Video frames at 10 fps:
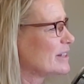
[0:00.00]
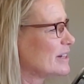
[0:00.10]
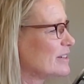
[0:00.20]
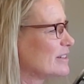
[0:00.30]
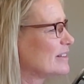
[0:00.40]

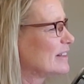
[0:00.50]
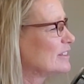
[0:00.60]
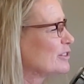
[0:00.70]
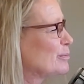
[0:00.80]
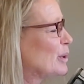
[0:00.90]
a
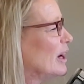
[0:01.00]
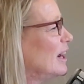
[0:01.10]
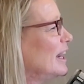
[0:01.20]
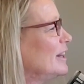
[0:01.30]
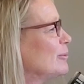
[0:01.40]
sense of
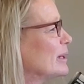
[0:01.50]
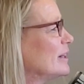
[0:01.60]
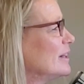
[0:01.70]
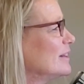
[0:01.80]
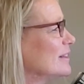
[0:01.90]
pride
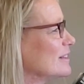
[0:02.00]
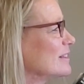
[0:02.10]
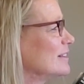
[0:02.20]
wearing